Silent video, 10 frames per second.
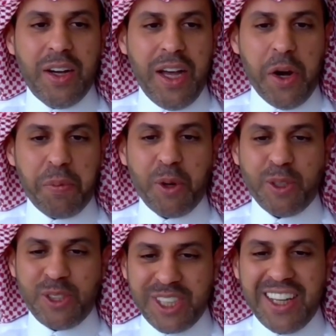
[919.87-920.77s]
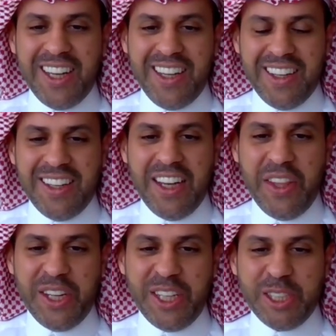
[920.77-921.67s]
airport in
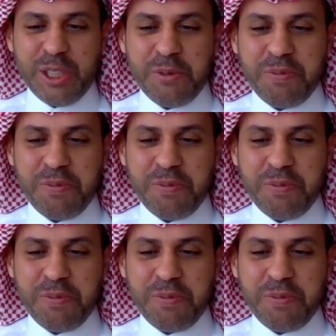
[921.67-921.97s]
the region.